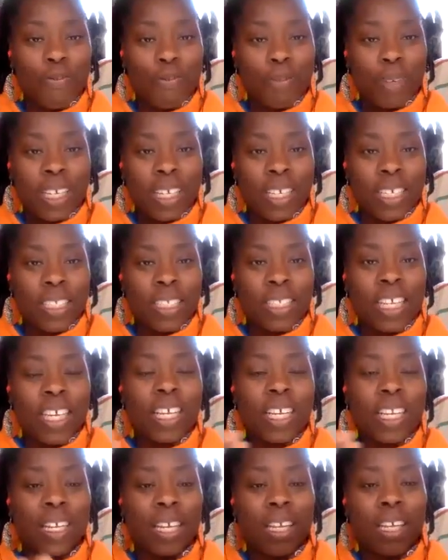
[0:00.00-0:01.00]
because
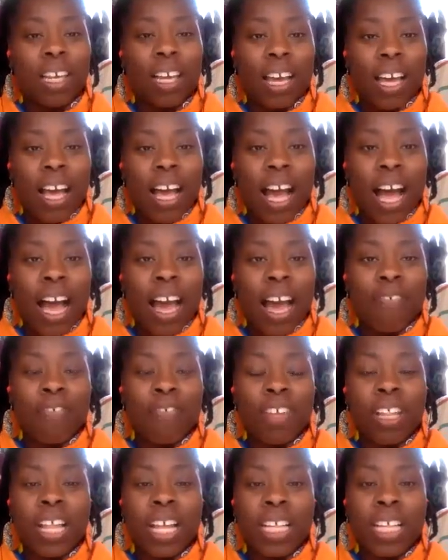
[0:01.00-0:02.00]
then I
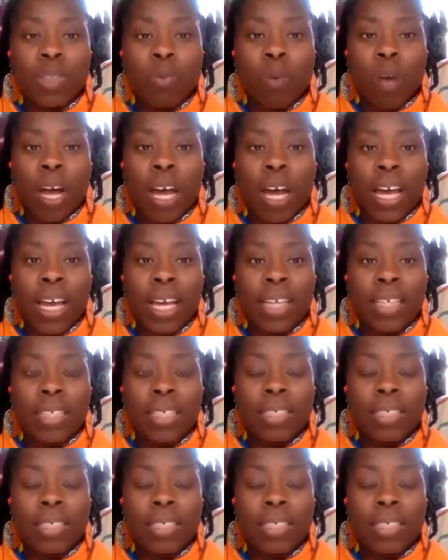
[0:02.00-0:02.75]
feel that's why